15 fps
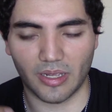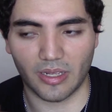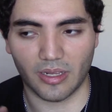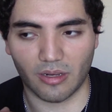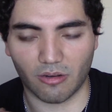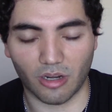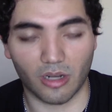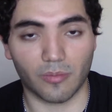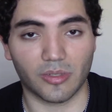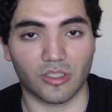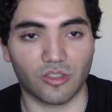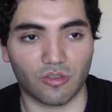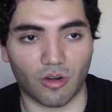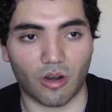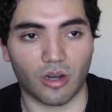incredibly
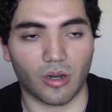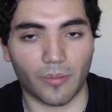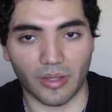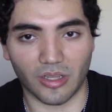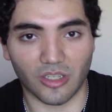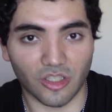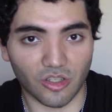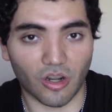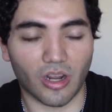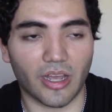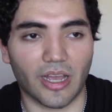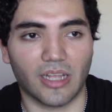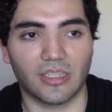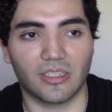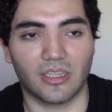strong? I mean, they're Straw
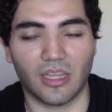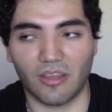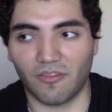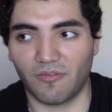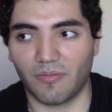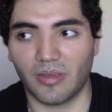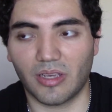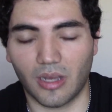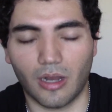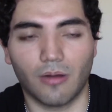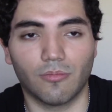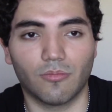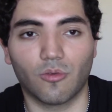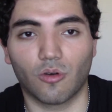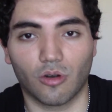Hats. They've
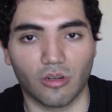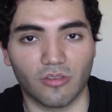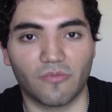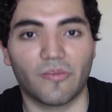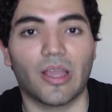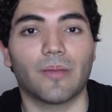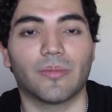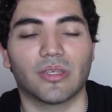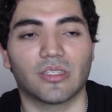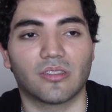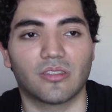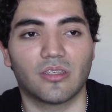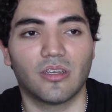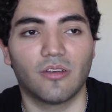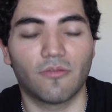become world
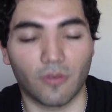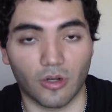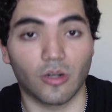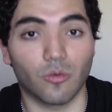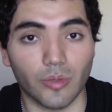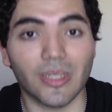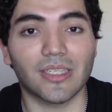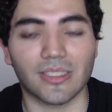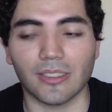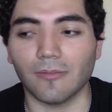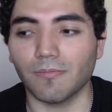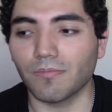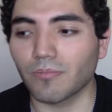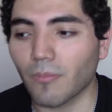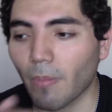famous for a reason.